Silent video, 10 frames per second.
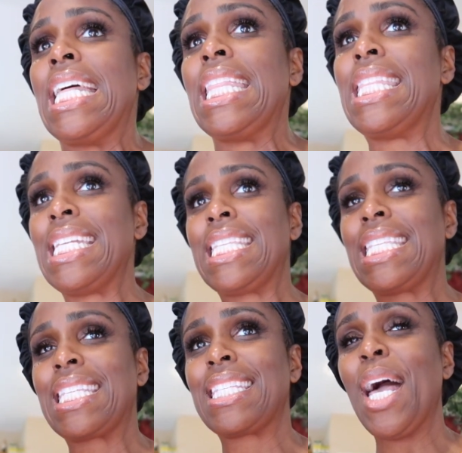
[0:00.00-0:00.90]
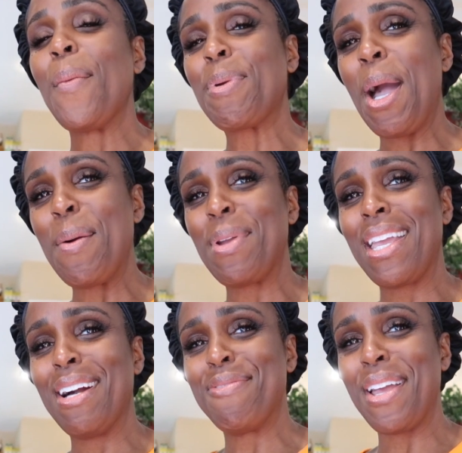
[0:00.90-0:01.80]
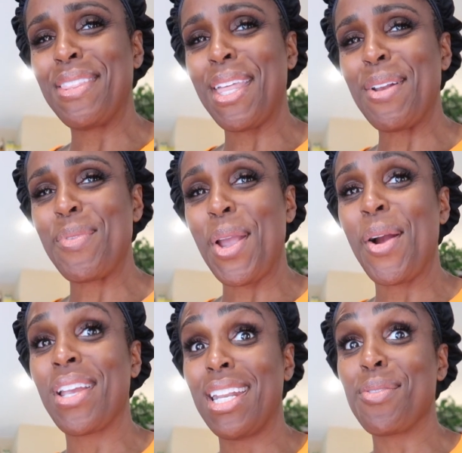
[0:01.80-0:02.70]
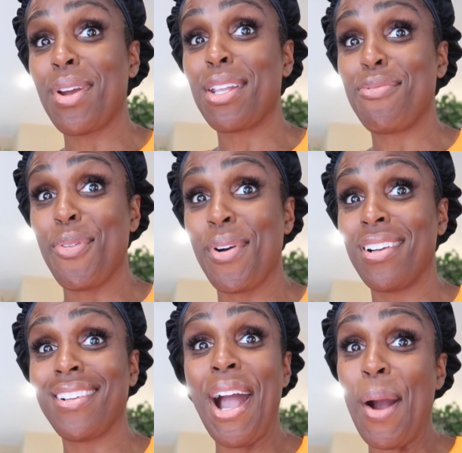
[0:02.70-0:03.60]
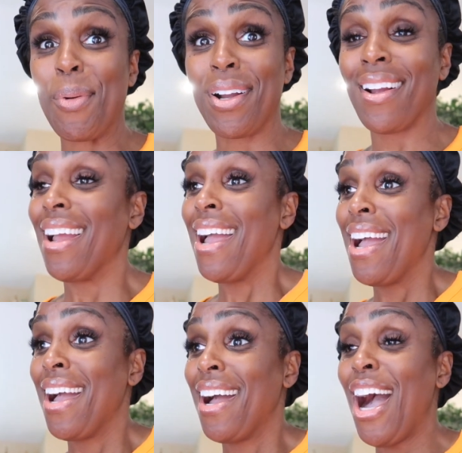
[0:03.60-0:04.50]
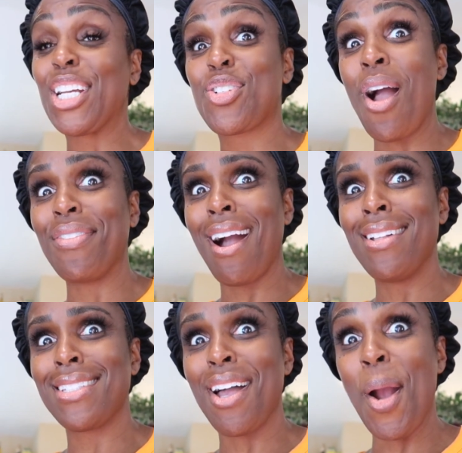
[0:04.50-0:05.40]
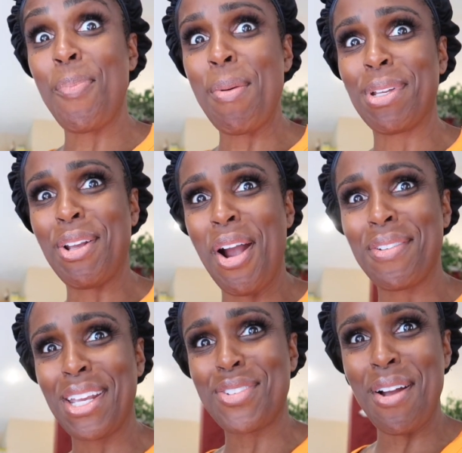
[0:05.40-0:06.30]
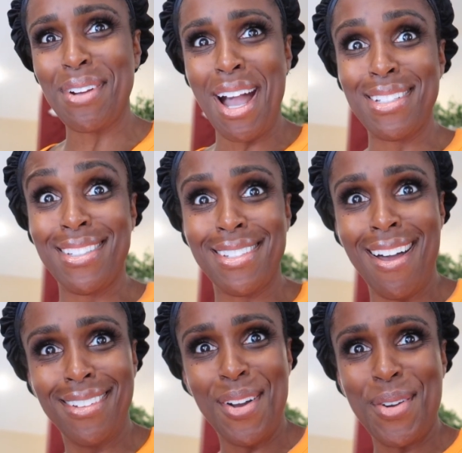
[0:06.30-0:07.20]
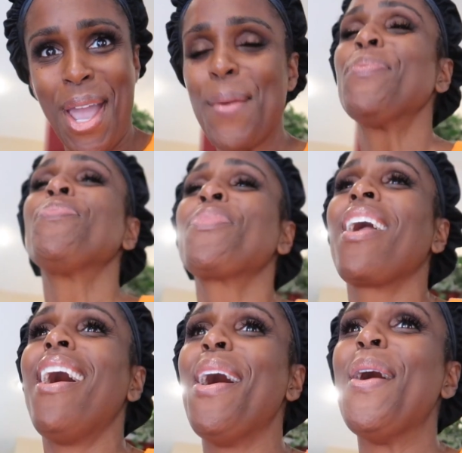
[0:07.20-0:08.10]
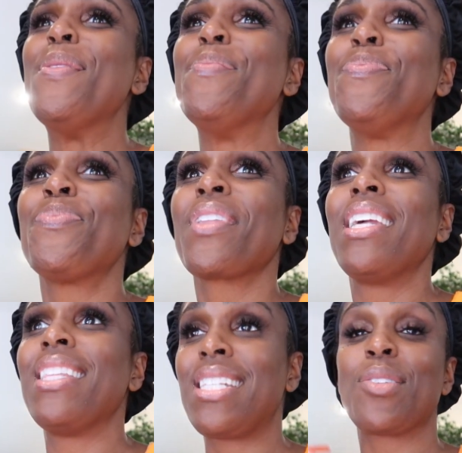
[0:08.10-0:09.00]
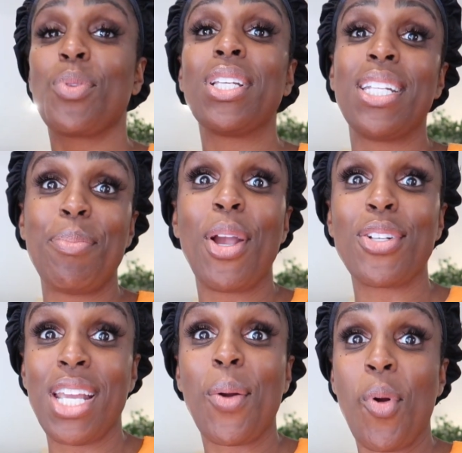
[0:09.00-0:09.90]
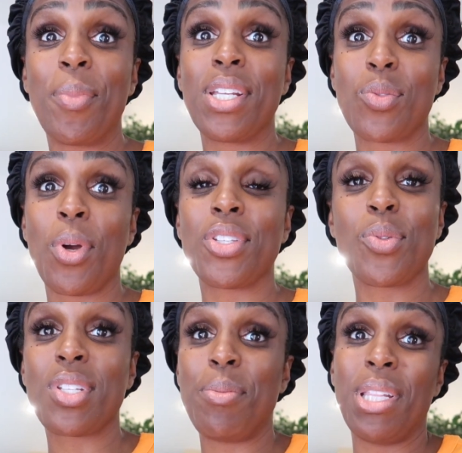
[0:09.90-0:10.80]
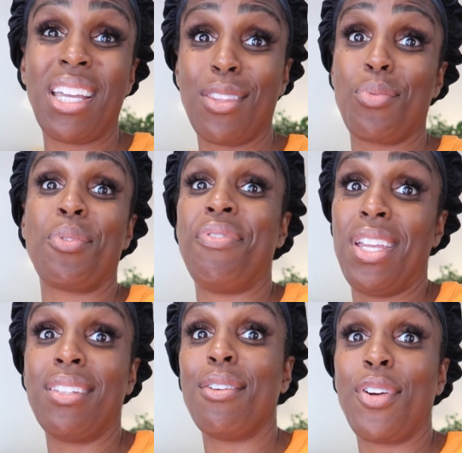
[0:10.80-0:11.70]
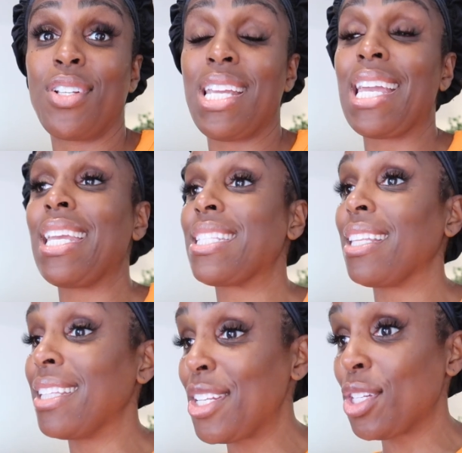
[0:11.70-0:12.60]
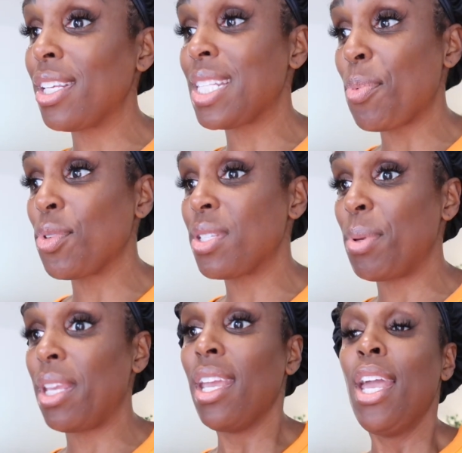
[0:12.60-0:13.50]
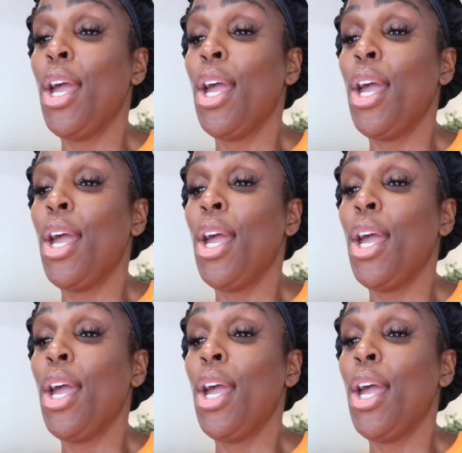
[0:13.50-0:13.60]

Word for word: This upcoming event that we are getting ready for, our extravaganza, our pumpkin carving extravaganza, okay? Um, this is really gonna be our deck warming as well. So it's gonna be like the reveal of our deck. It's allegedly supposed to be